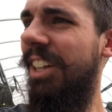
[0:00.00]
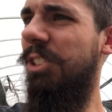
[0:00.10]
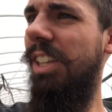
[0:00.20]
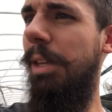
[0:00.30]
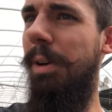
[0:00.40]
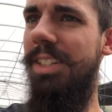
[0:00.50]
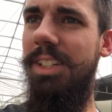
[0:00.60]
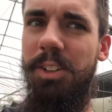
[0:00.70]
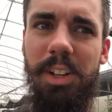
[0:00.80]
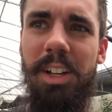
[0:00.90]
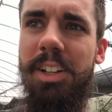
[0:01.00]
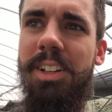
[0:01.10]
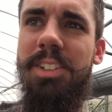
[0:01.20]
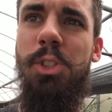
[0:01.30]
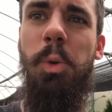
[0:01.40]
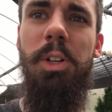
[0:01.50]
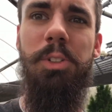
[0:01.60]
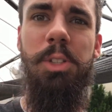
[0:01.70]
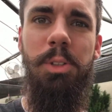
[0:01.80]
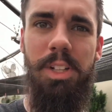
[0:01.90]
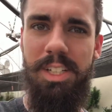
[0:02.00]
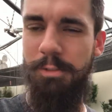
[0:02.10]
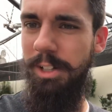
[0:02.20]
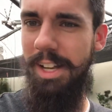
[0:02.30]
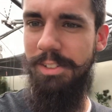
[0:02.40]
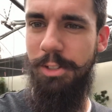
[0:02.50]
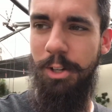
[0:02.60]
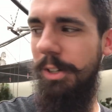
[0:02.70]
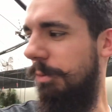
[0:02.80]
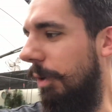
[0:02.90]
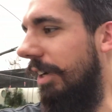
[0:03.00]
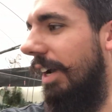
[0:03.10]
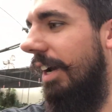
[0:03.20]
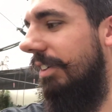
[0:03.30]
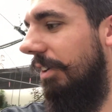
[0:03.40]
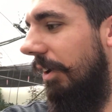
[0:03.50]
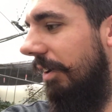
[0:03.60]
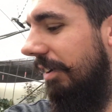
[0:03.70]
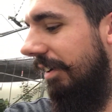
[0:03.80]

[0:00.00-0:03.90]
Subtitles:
Looks like they might sell soil too, like different kinds of dirt and whatnot. So